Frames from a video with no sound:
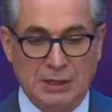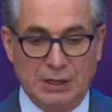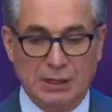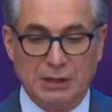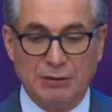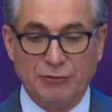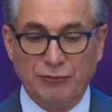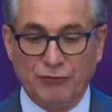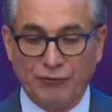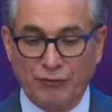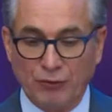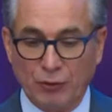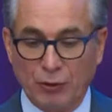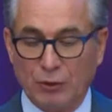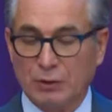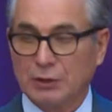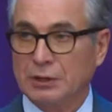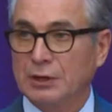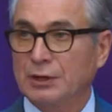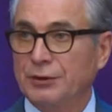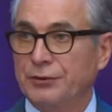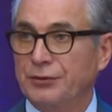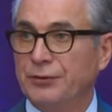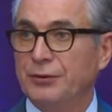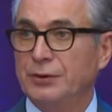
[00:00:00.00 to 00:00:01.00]
for
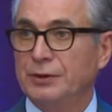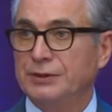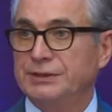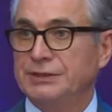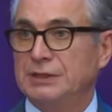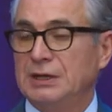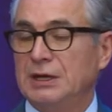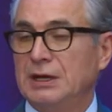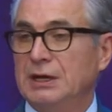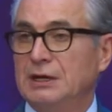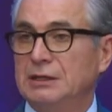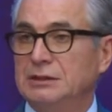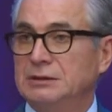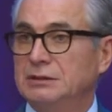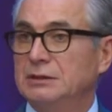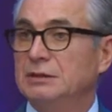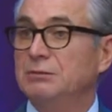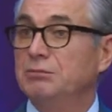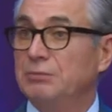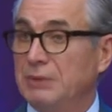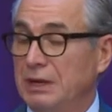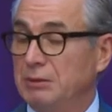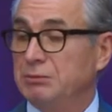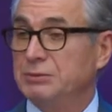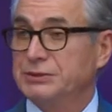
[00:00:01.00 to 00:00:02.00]
38
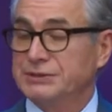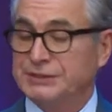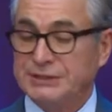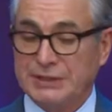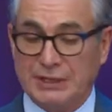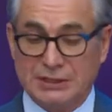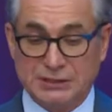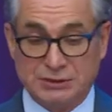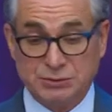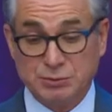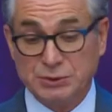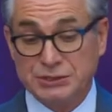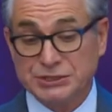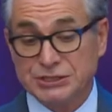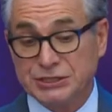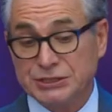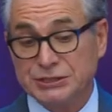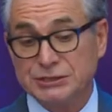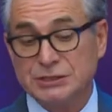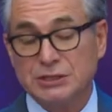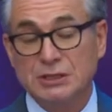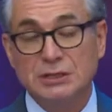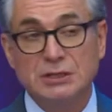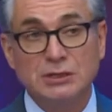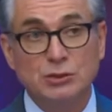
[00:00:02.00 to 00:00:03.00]
member states, which is
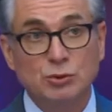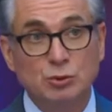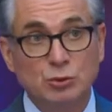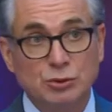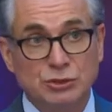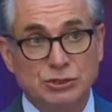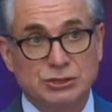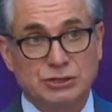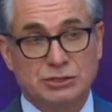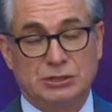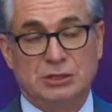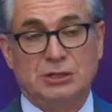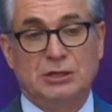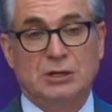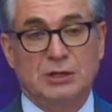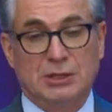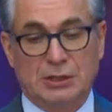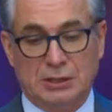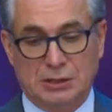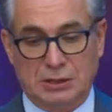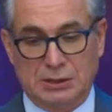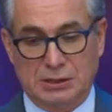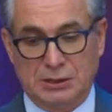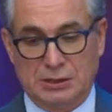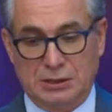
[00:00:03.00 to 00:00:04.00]
a huge
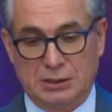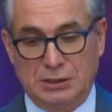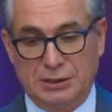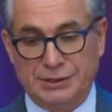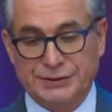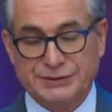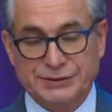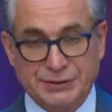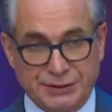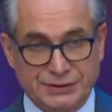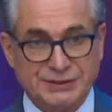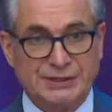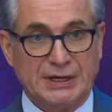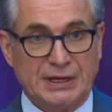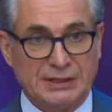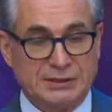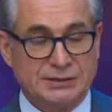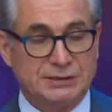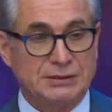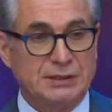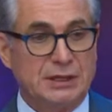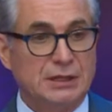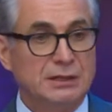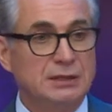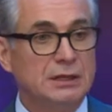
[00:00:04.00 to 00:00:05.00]
success
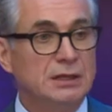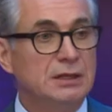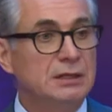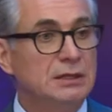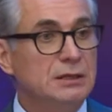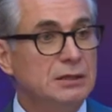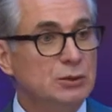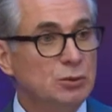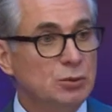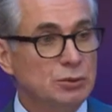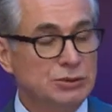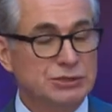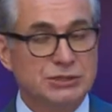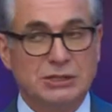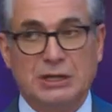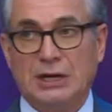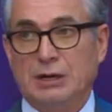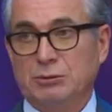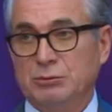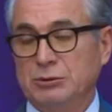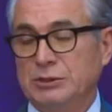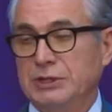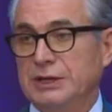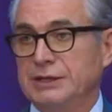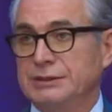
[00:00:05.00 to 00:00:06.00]
and a huge
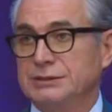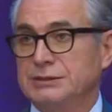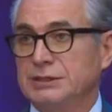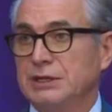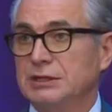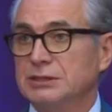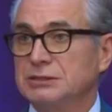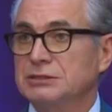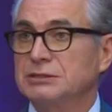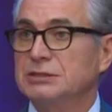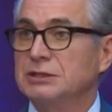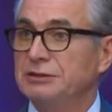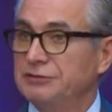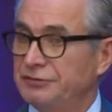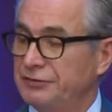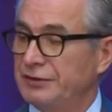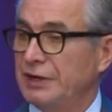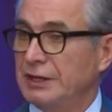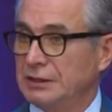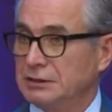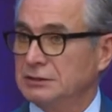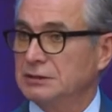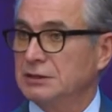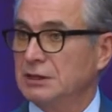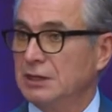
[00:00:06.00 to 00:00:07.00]
harmonization
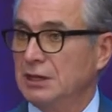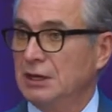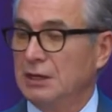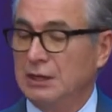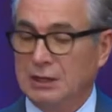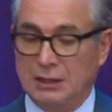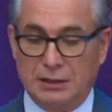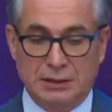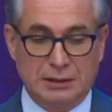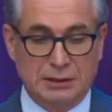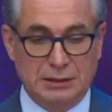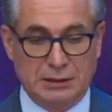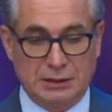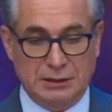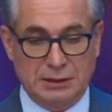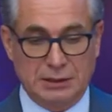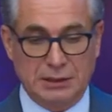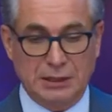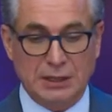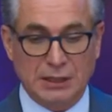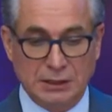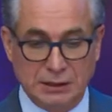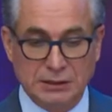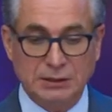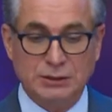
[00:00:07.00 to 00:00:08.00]
effect
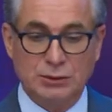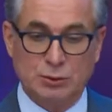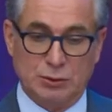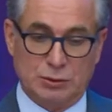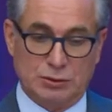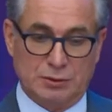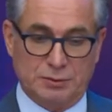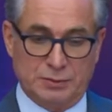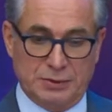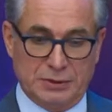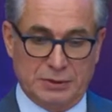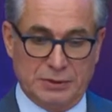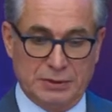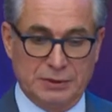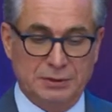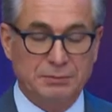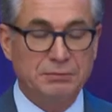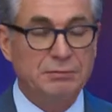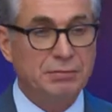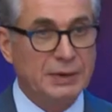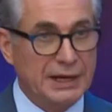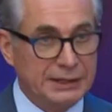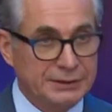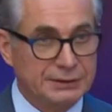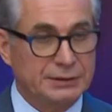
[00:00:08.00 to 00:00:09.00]
in Europe.
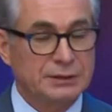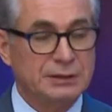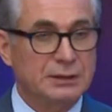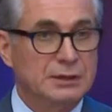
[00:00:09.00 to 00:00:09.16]
But